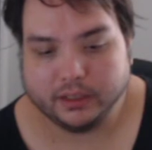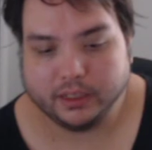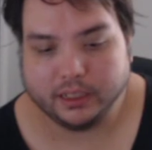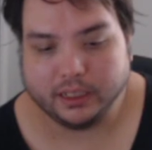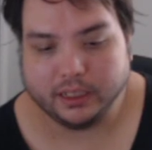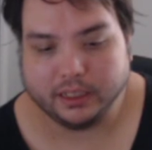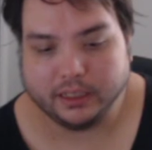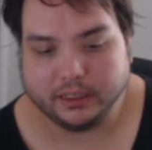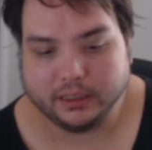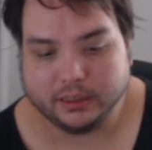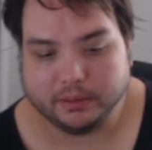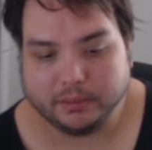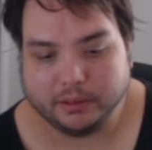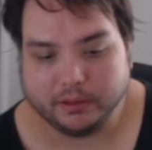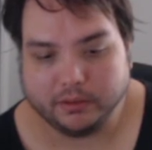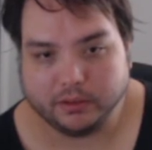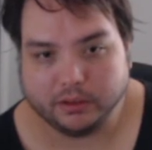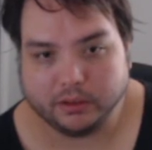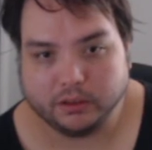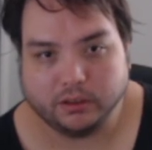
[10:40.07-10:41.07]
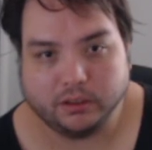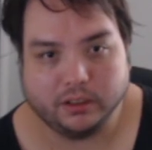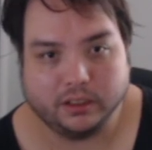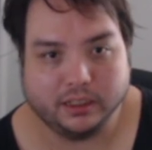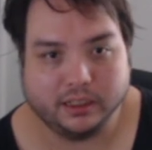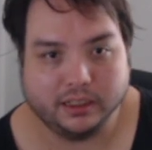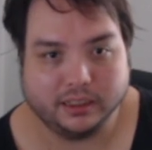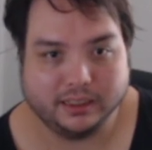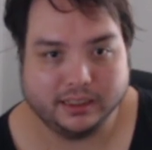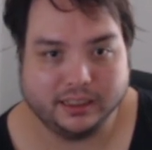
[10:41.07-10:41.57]
has a bit of a
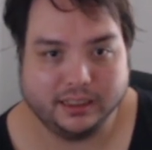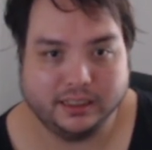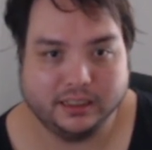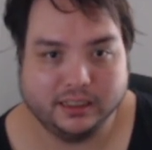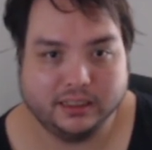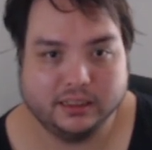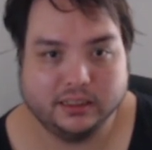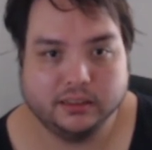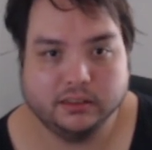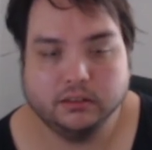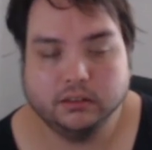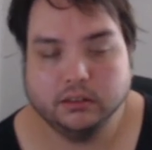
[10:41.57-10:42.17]
chronic disease,